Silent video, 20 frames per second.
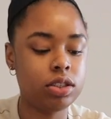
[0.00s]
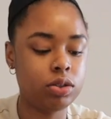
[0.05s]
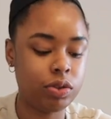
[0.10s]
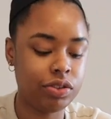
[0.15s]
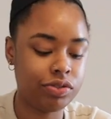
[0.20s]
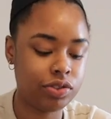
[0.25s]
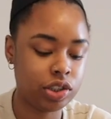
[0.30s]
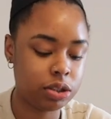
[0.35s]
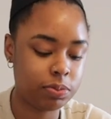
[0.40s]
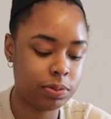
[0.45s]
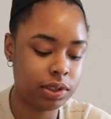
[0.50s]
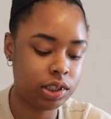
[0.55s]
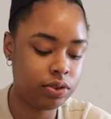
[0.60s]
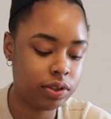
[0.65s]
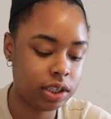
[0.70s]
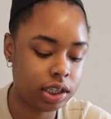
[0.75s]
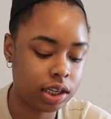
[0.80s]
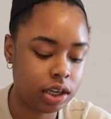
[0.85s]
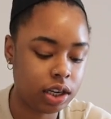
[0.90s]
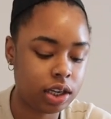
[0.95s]
So we've just been
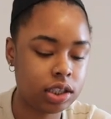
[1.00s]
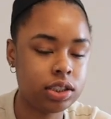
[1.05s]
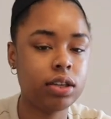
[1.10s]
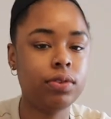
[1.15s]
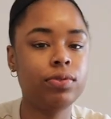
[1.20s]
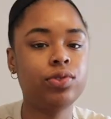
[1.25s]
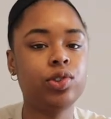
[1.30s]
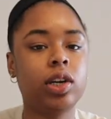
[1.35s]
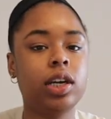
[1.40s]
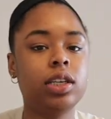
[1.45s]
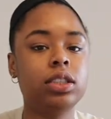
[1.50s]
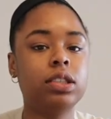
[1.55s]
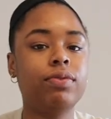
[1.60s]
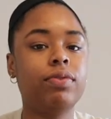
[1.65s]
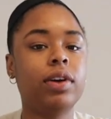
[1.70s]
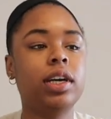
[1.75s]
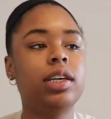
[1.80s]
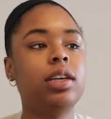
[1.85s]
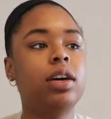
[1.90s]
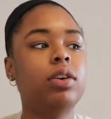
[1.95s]
doing a lot of trying to
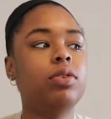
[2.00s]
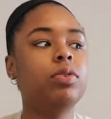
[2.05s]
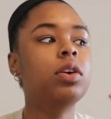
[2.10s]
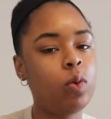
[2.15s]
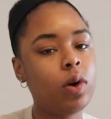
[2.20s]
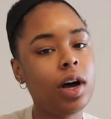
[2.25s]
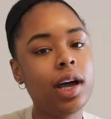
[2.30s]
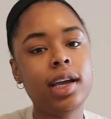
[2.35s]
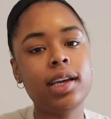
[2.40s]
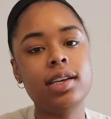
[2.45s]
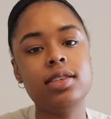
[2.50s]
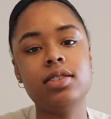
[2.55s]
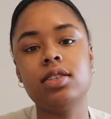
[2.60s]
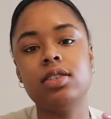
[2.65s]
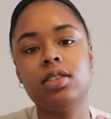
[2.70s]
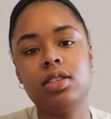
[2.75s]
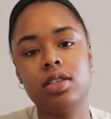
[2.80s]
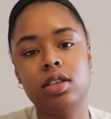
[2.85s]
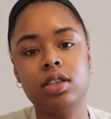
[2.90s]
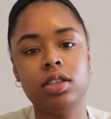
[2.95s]
find out why
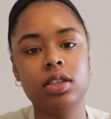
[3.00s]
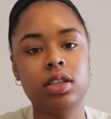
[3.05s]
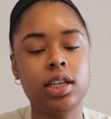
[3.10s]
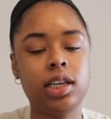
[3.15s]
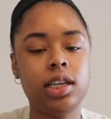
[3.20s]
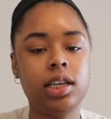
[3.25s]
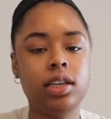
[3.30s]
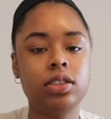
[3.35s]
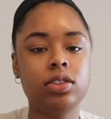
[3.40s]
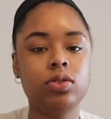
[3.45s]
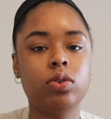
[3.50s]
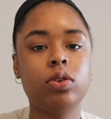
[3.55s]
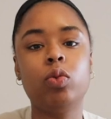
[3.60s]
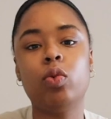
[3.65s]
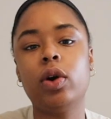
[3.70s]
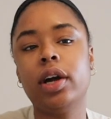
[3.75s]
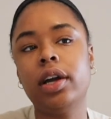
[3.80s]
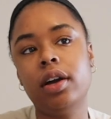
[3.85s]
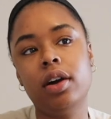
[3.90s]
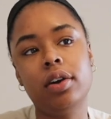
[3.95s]
isn't certain things or
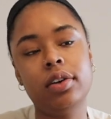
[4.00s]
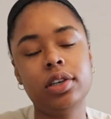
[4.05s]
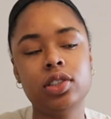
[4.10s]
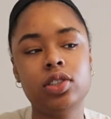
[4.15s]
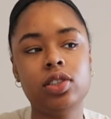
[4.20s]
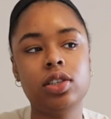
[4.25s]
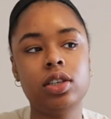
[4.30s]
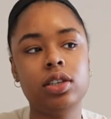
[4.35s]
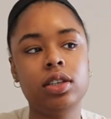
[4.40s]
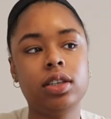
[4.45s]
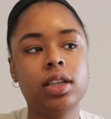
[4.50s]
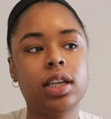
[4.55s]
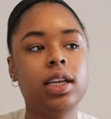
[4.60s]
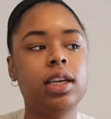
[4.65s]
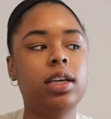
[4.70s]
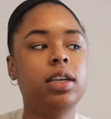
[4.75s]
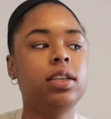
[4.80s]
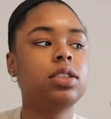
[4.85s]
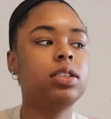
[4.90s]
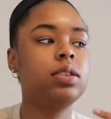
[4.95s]
why aren't certain
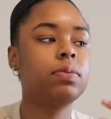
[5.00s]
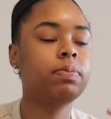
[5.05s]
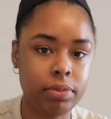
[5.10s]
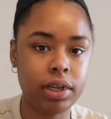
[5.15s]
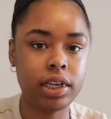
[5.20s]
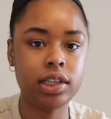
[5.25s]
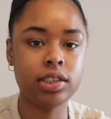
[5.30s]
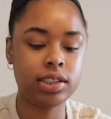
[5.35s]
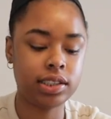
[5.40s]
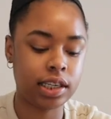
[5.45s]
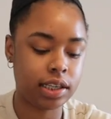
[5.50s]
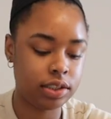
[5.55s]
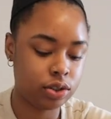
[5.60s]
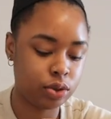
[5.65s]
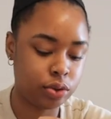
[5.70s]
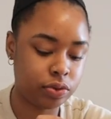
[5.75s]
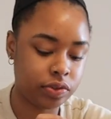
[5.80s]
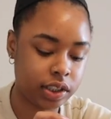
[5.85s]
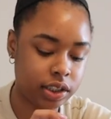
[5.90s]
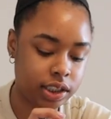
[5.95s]
things being sent
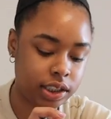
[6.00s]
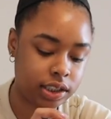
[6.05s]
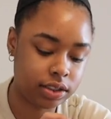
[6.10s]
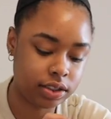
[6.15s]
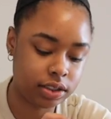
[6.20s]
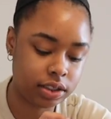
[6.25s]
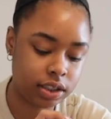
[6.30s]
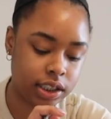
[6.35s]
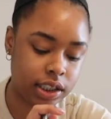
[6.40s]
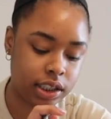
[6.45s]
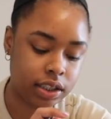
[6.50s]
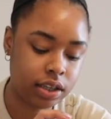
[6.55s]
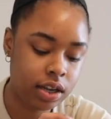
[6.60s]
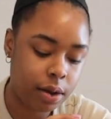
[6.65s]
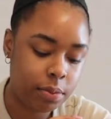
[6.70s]
over easily.